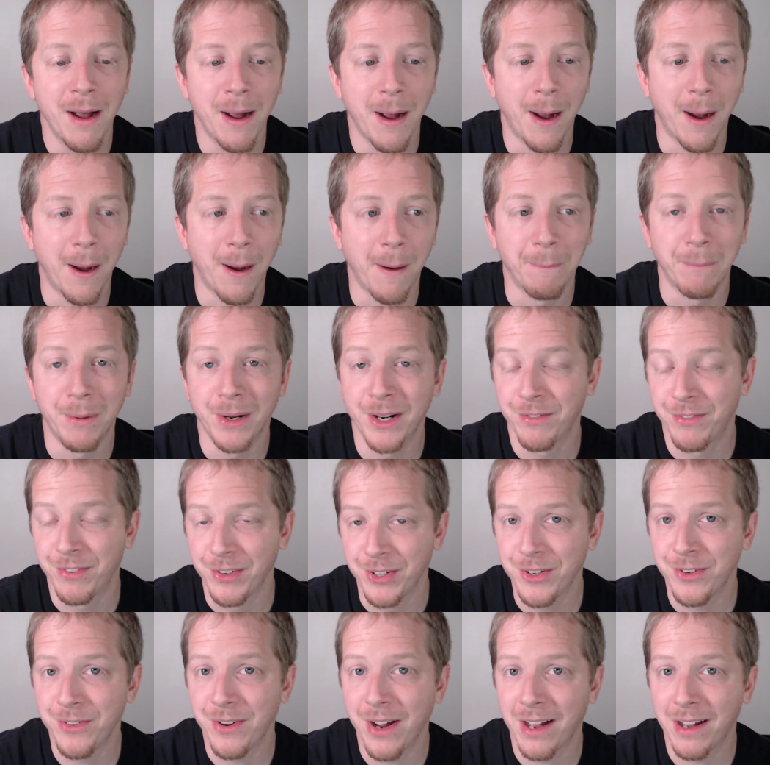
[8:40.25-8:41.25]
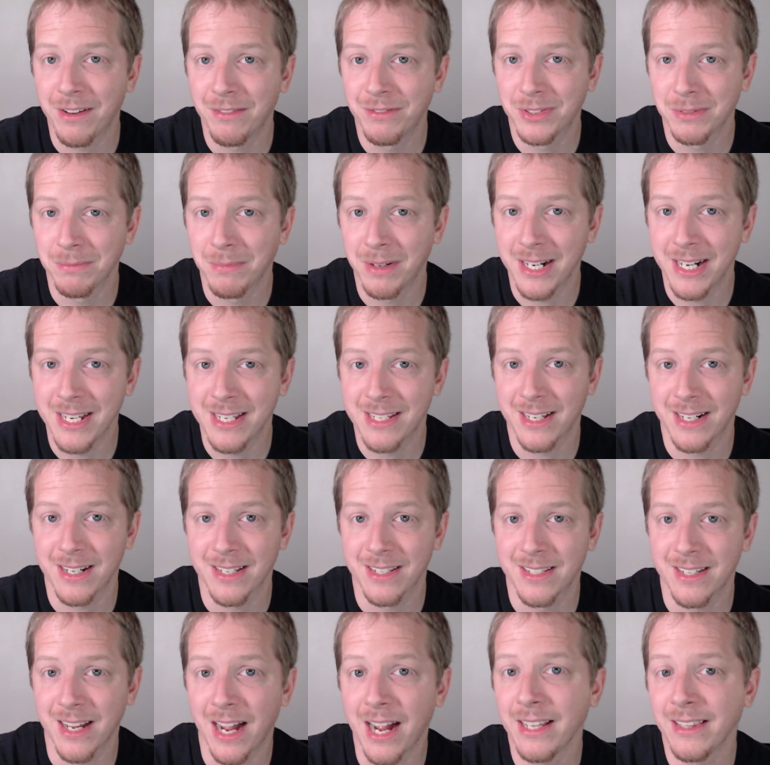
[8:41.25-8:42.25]
But if you do have some money set
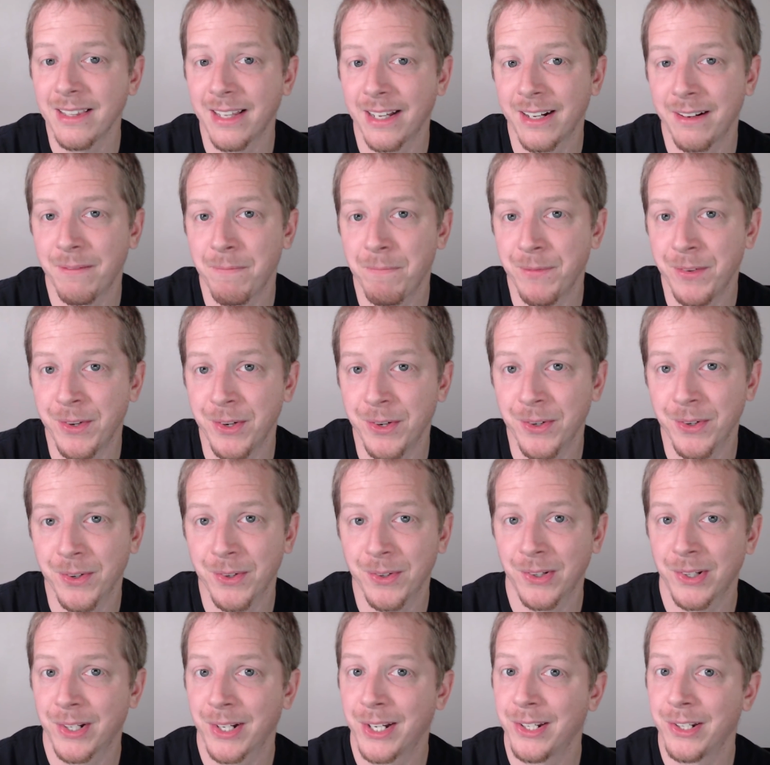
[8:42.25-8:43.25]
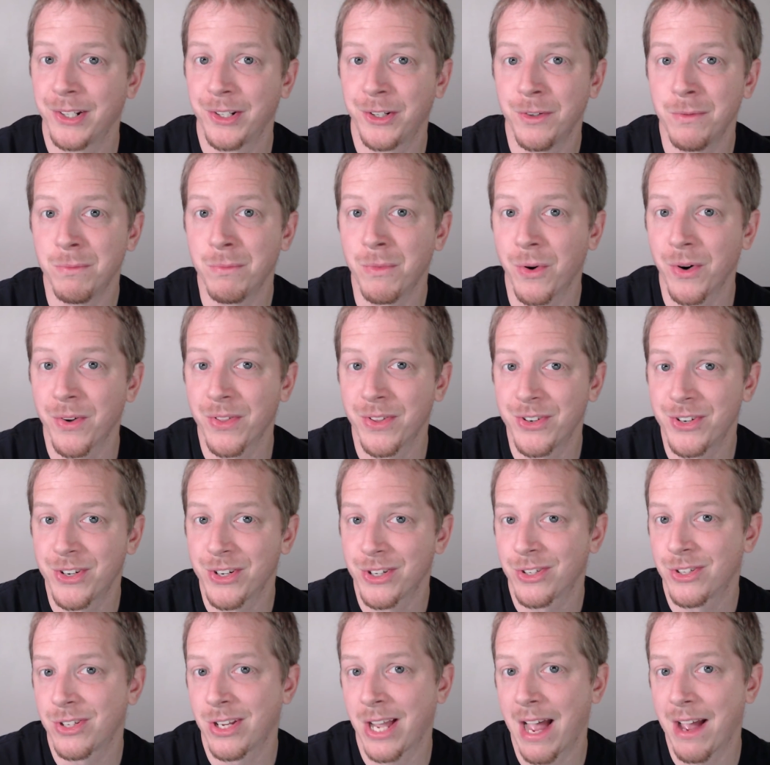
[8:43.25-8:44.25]
aside that you're looking to do more than
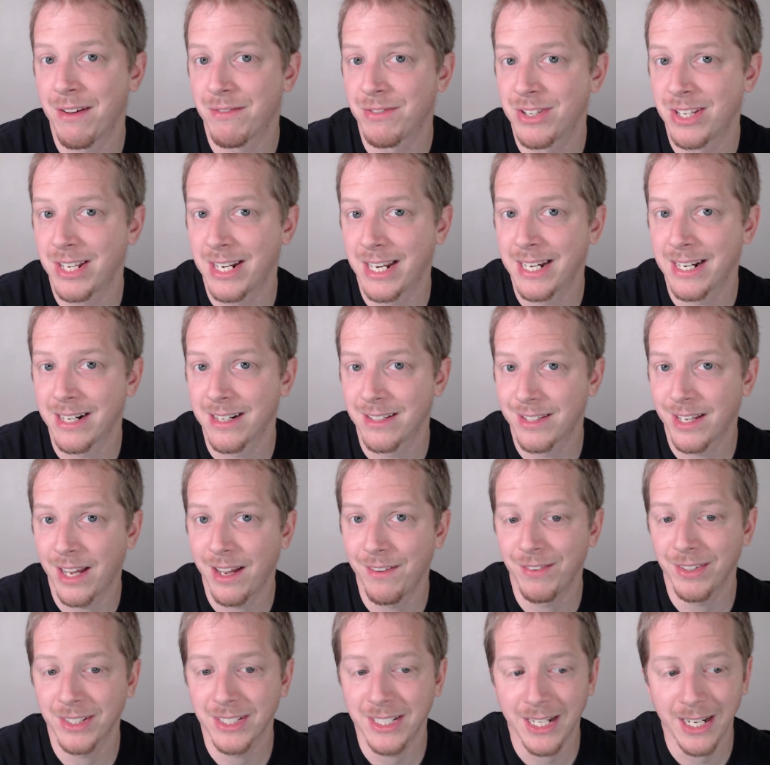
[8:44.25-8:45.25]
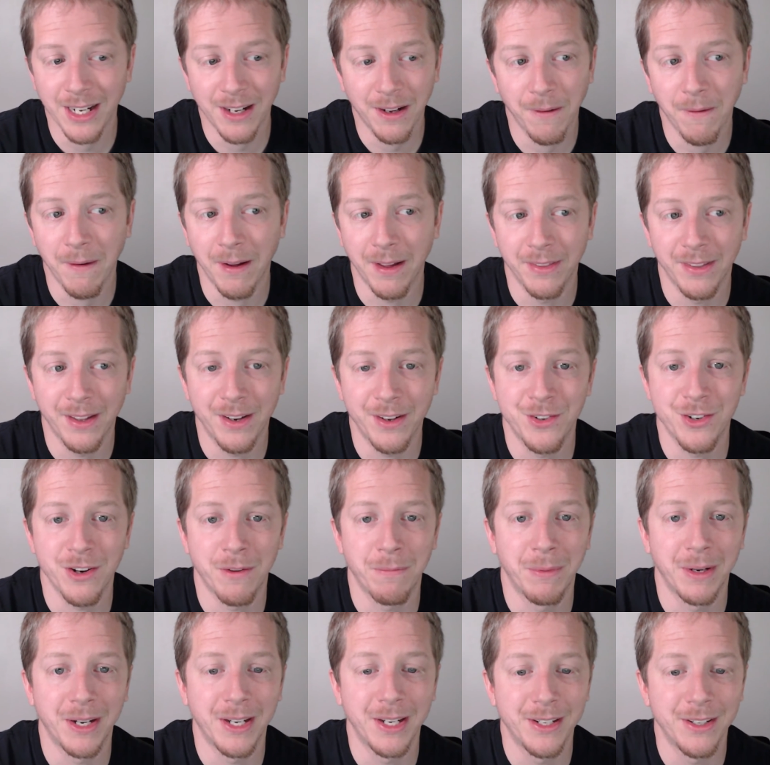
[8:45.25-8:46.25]
just have sitting in a savings account, I think
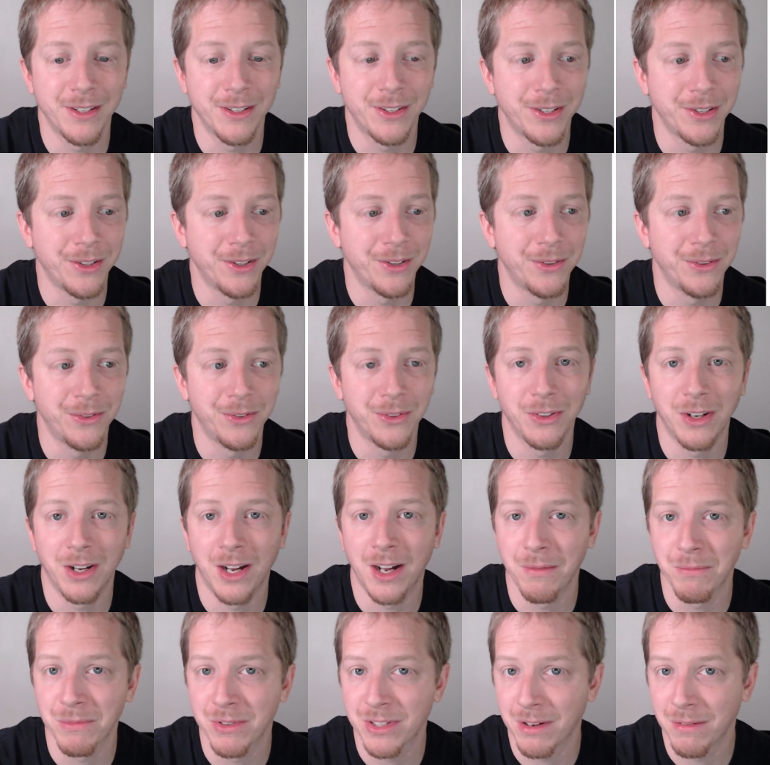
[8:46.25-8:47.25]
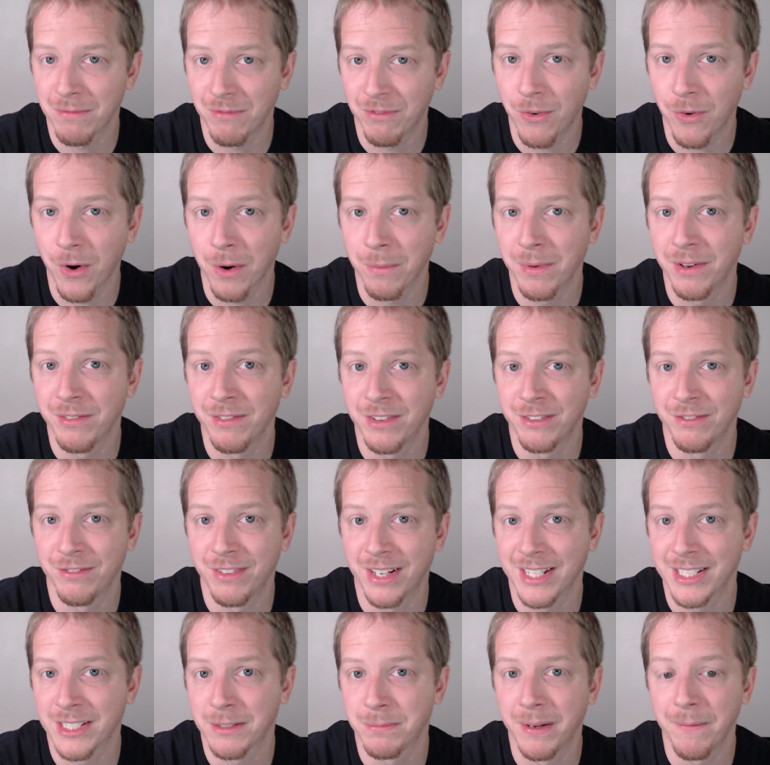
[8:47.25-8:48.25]
jumping into some form of an
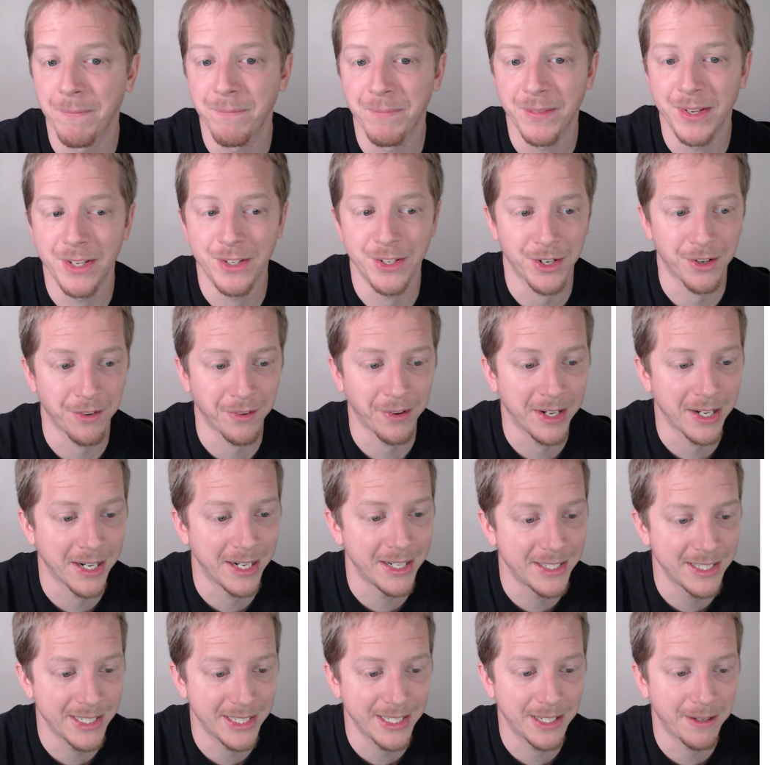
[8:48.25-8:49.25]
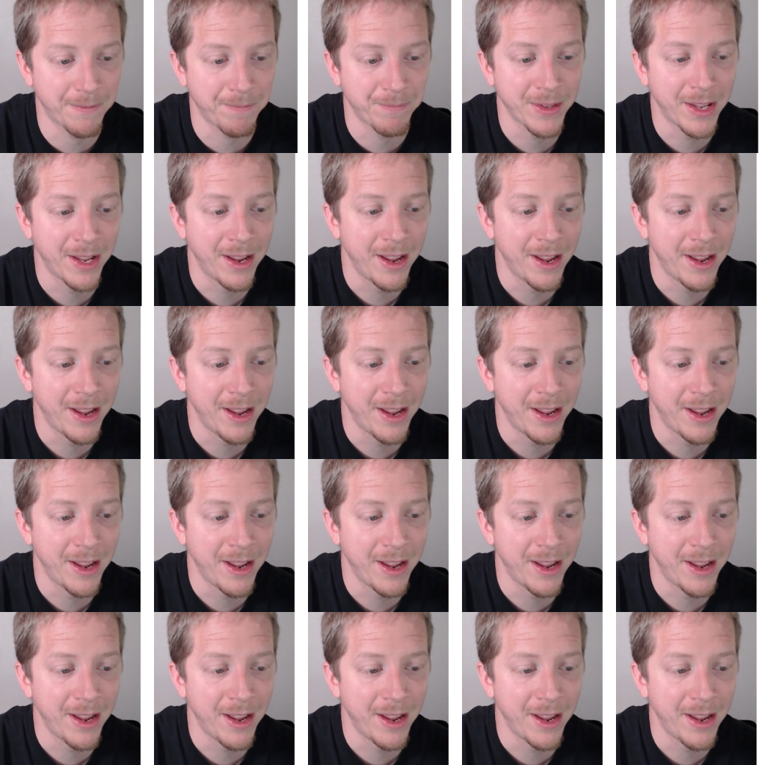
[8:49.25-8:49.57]
investment is a great idea.